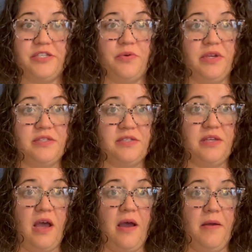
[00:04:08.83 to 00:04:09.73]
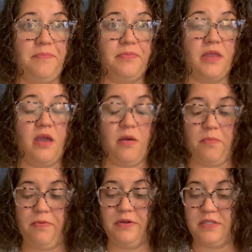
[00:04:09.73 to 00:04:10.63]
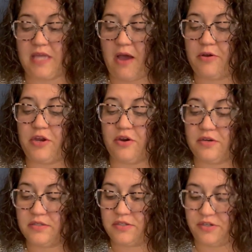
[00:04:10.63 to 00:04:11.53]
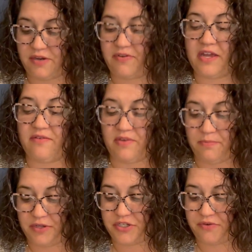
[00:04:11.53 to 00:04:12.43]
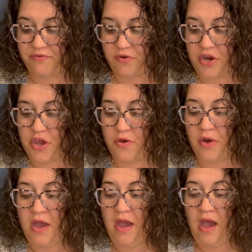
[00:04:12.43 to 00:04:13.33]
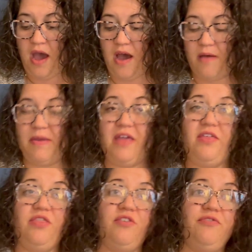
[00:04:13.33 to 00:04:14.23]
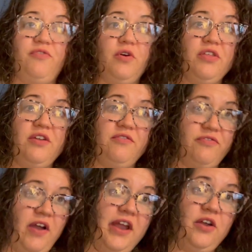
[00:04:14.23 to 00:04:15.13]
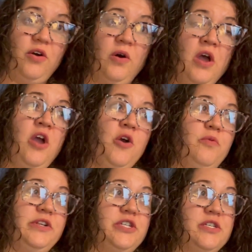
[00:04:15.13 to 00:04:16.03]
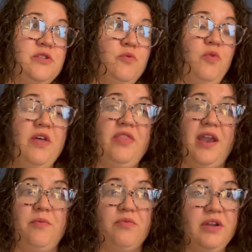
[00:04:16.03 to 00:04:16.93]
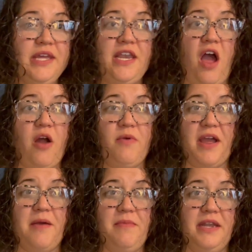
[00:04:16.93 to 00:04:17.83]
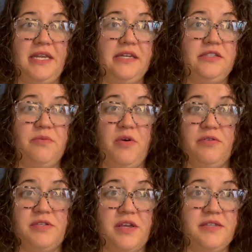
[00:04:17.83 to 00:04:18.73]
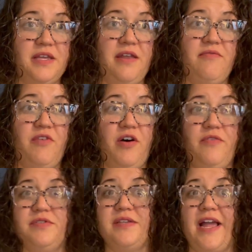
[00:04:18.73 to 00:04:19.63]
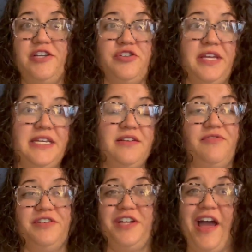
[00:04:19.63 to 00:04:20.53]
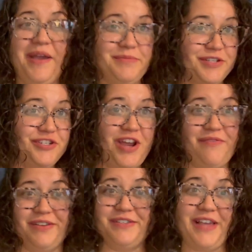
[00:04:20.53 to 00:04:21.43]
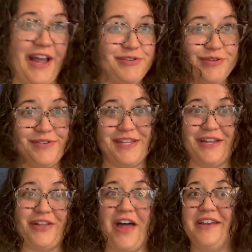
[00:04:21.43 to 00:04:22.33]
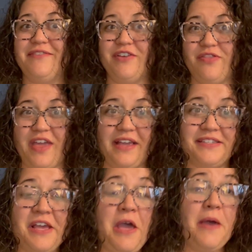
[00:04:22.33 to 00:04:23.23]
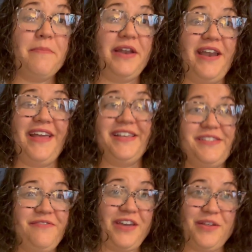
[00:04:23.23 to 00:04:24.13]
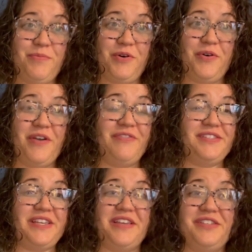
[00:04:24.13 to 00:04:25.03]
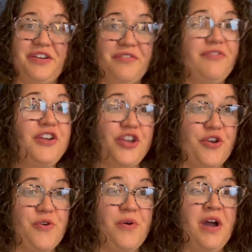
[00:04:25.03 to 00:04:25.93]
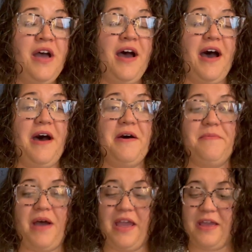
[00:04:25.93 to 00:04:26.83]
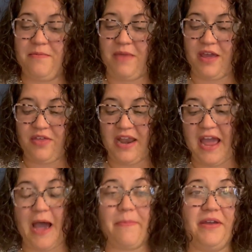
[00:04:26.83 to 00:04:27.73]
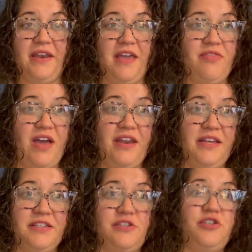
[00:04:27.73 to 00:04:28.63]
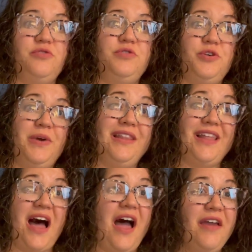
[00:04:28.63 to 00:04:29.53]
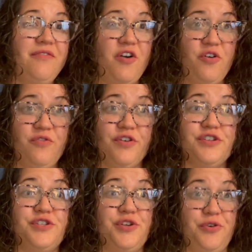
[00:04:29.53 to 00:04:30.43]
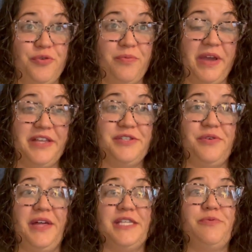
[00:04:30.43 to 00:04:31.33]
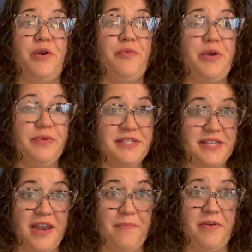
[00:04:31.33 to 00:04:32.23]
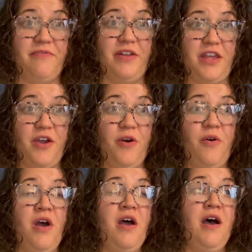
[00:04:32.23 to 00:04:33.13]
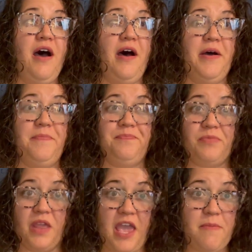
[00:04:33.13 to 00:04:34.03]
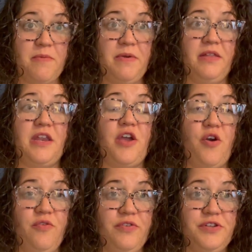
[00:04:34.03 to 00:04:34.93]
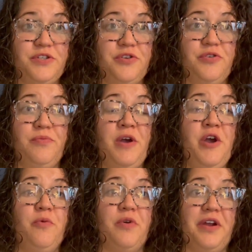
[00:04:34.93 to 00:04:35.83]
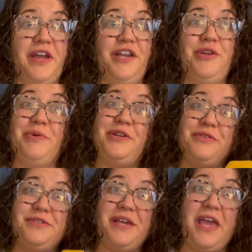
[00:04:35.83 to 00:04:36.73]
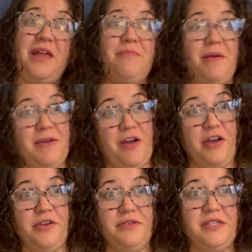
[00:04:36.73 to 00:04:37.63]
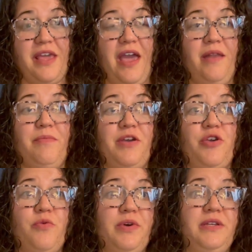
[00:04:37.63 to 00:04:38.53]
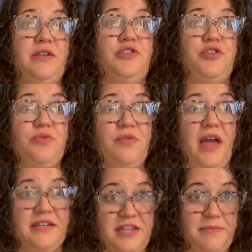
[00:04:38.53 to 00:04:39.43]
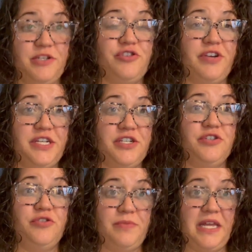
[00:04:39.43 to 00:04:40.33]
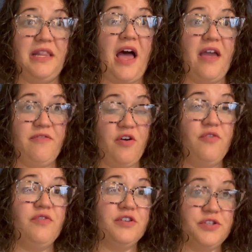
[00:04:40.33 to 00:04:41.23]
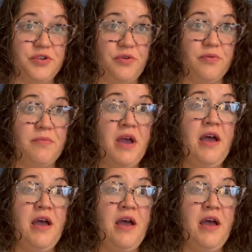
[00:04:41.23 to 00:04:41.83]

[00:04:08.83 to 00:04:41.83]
So it's puts out your certificate of completion for you. And then the fourth and final, which is one that I'm really not recommending to most because it involves scheduling different times and driving schedules and a lot of different things, but it is available if it's easier for you. I can make that happen, and that is to do it live over Zoom. And so that's where we would set up a video capability over Zoom, where again, you would use the kit, maybe not use the kit, but you would do that demonstration to me live over Zoom.